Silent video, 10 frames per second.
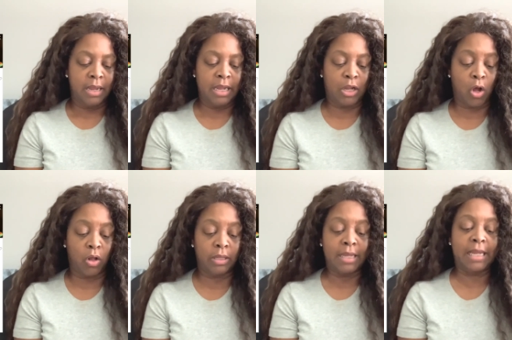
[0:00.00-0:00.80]
he
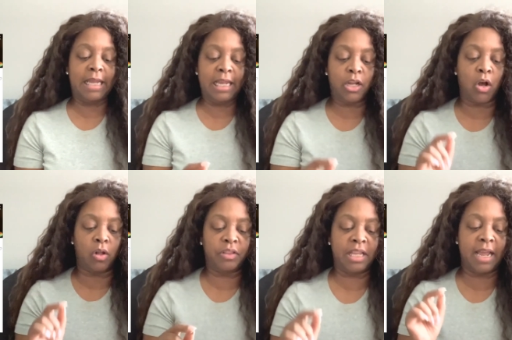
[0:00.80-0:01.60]
called he
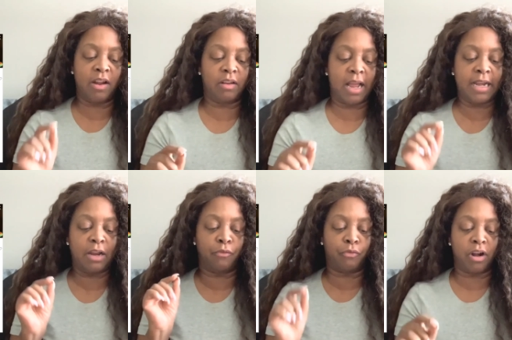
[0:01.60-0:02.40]
called the airline
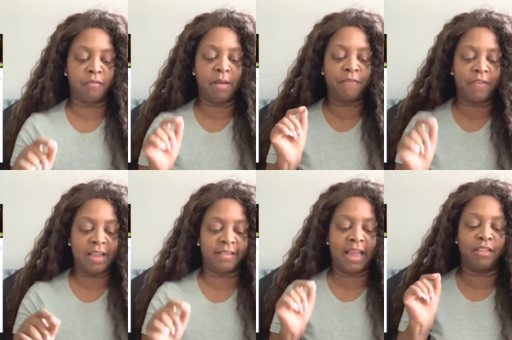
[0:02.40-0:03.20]
in front of my
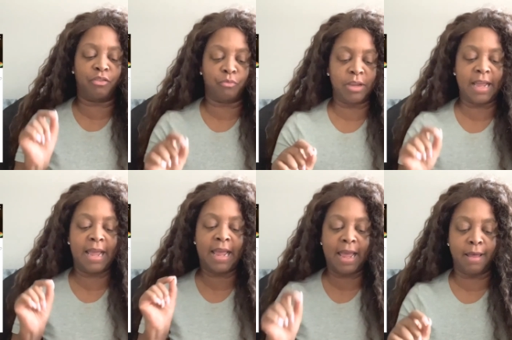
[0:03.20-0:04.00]
face at 3
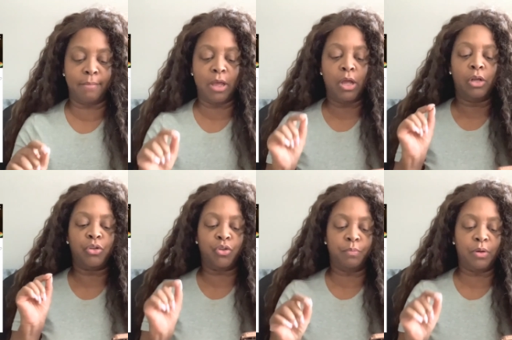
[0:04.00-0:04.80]
a.m
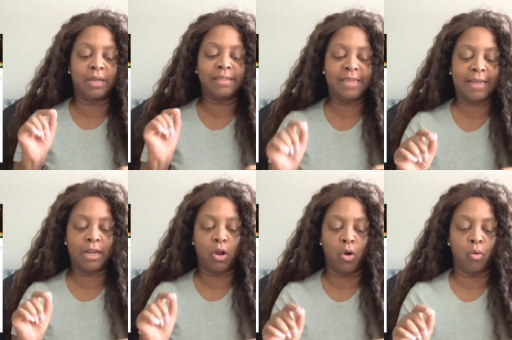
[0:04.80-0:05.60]
to book a
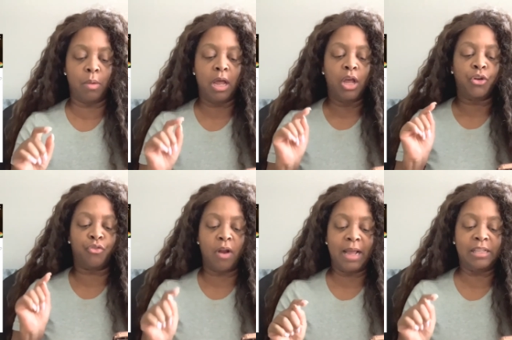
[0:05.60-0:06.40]
ticket home
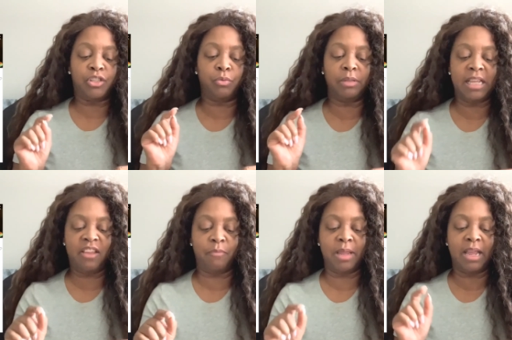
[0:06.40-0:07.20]
trying to
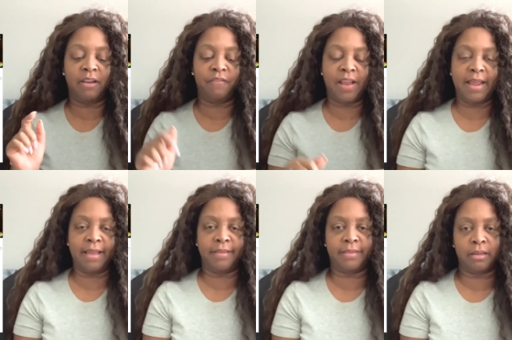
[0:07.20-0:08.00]
leave me in
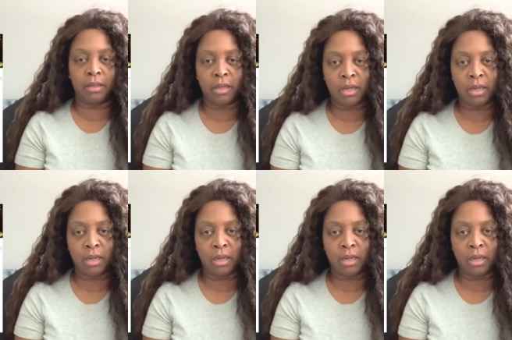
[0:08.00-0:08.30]
vegas